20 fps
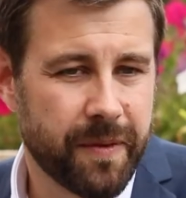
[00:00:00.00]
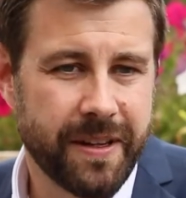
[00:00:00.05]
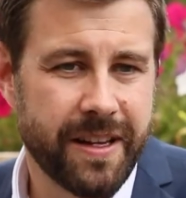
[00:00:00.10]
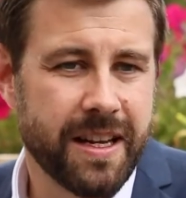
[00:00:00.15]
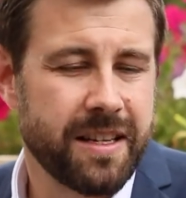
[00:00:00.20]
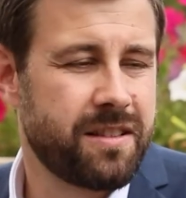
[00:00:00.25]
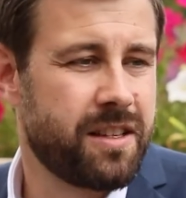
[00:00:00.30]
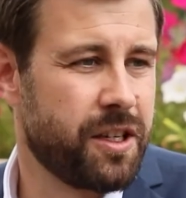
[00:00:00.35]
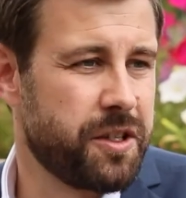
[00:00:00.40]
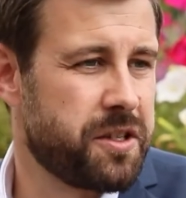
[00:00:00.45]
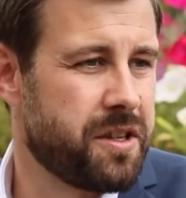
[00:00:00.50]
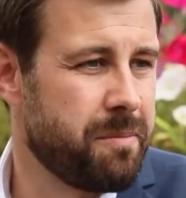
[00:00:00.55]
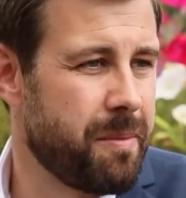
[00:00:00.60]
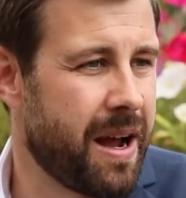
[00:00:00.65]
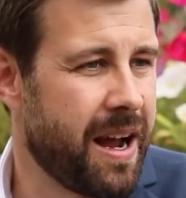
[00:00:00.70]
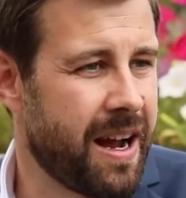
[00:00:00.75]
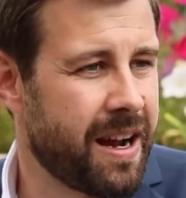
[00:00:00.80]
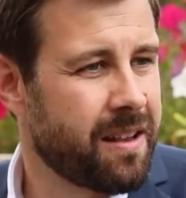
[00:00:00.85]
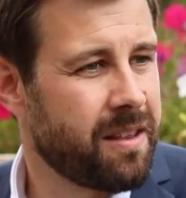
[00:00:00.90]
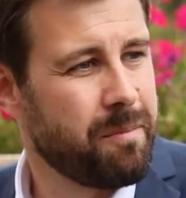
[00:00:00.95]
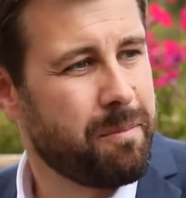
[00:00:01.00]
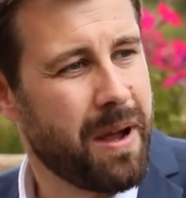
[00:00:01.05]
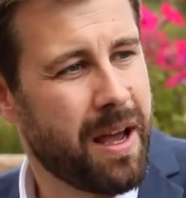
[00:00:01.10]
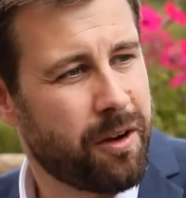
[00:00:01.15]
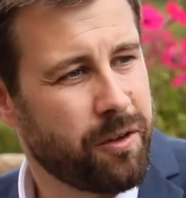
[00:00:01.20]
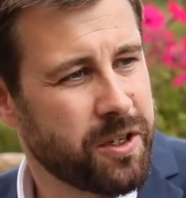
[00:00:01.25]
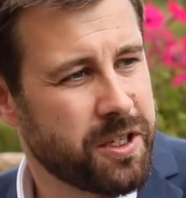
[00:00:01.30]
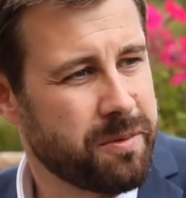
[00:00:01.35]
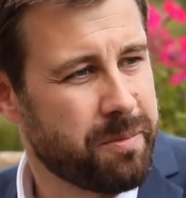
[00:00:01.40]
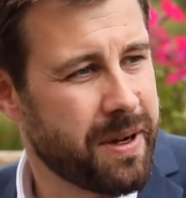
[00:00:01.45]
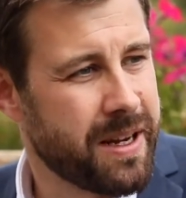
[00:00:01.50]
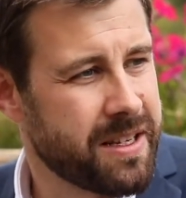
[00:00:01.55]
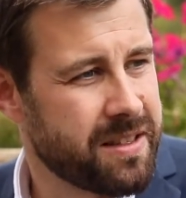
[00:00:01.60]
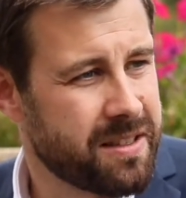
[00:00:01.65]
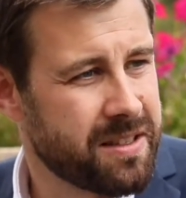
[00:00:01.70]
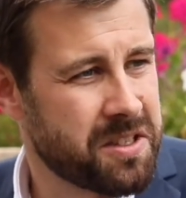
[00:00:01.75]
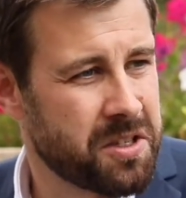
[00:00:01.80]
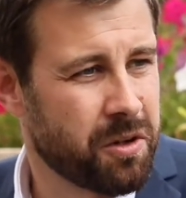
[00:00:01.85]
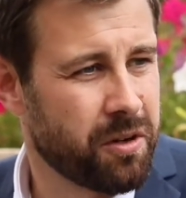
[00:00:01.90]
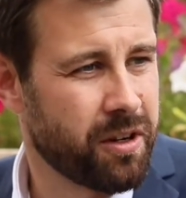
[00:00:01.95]
Yes, there's demand. The battery space
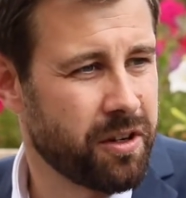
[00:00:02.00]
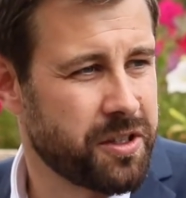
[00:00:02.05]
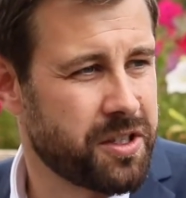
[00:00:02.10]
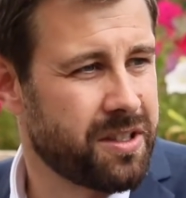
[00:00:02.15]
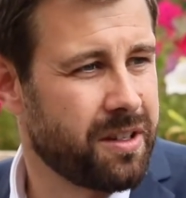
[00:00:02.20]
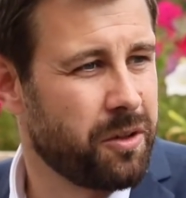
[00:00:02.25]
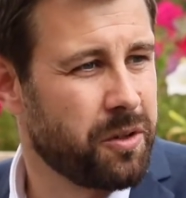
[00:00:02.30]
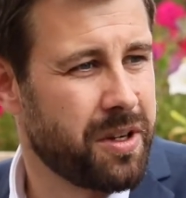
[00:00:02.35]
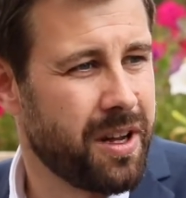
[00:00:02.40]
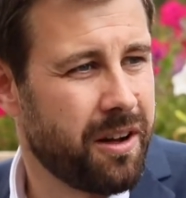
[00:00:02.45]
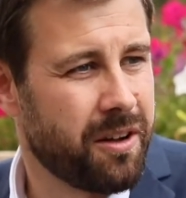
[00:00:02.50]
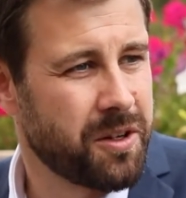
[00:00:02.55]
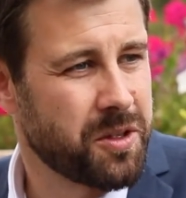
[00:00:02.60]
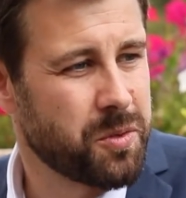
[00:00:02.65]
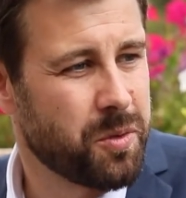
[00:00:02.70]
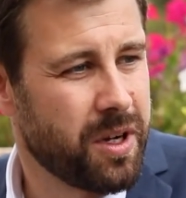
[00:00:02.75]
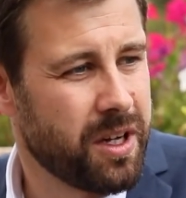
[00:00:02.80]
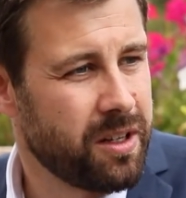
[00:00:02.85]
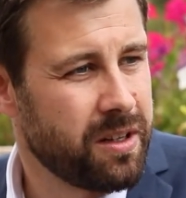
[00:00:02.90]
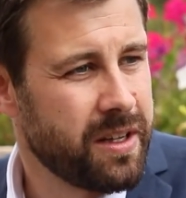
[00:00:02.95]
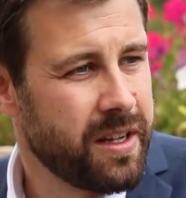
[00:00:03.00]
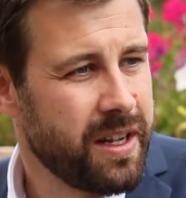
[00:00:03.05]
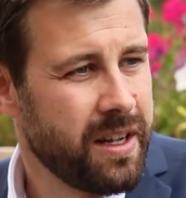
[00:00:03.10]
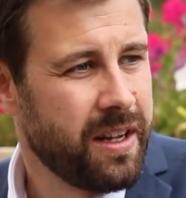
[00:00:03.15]
is sort of slowed down as well.